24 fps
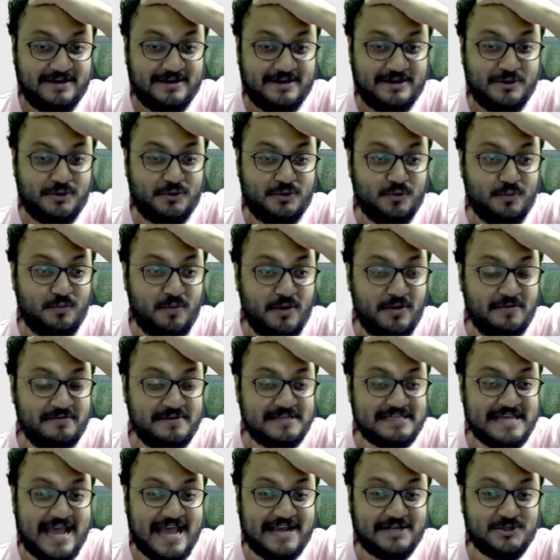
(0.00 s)
Dubov is
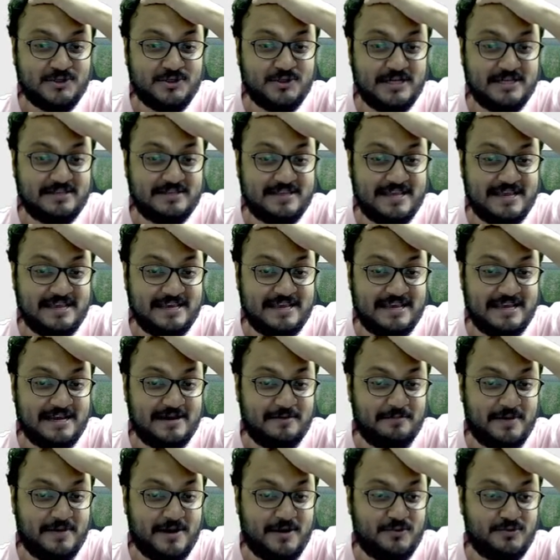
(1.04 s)
actually thinking
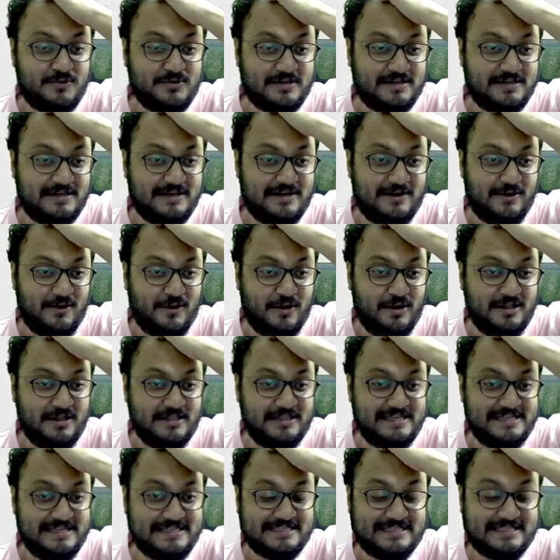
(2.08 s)
about all
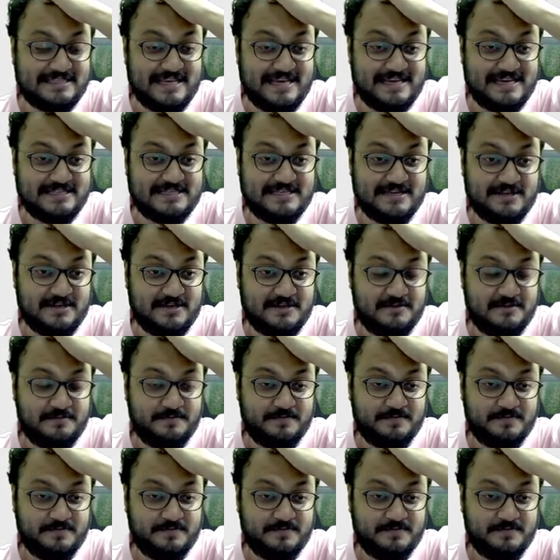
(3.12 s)
these things here.